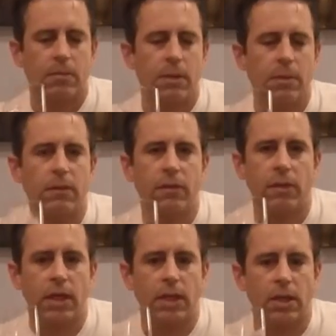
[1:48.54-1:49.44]
maybe even
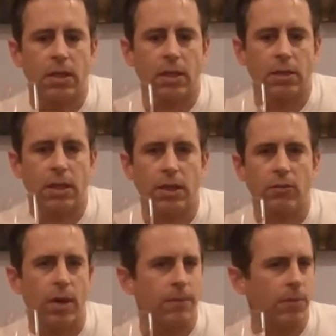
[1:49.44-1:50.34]
a light
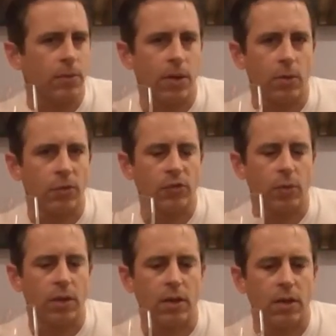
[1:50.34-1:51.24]
grapefruit nose
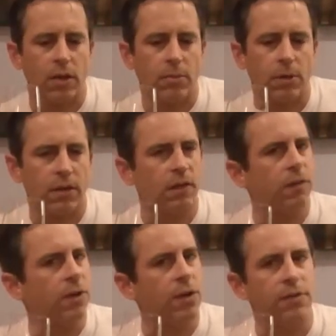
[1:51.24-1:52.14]
to it, but it's
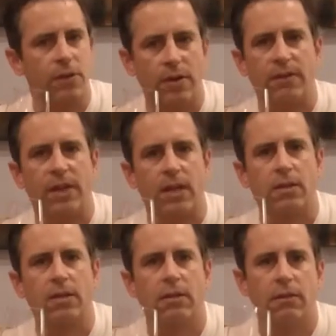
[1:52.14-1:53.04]
very, very faint.